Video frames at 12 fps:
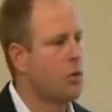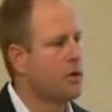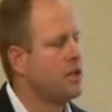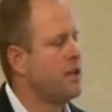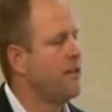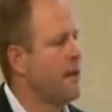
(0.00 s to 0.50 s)
But
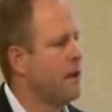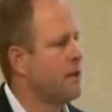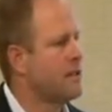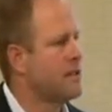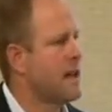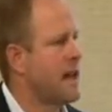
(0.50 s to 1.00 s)
what she
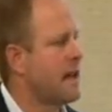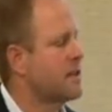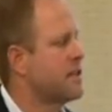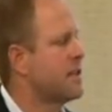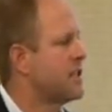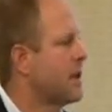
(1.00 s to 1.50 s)
found is that
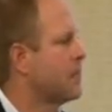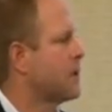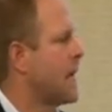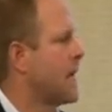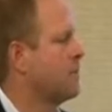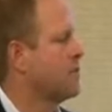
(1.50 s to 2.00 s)
actually
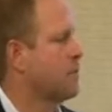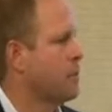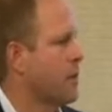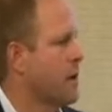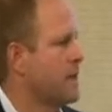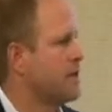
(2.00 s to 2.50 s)
some types
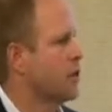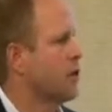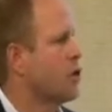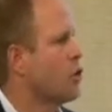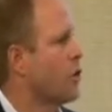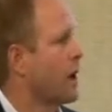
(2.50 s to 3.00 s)
of praise
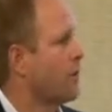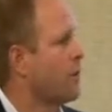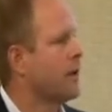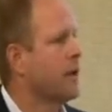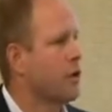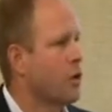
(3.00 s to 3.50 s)
are
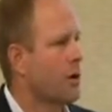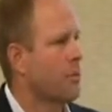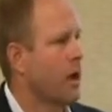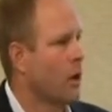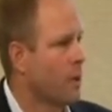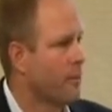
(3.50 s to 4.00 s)
incredibly,
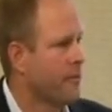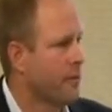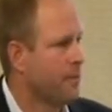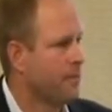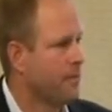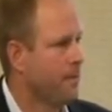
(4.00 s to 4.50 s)
incredibly
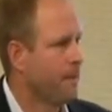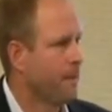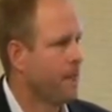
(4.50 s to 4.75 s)
harmful.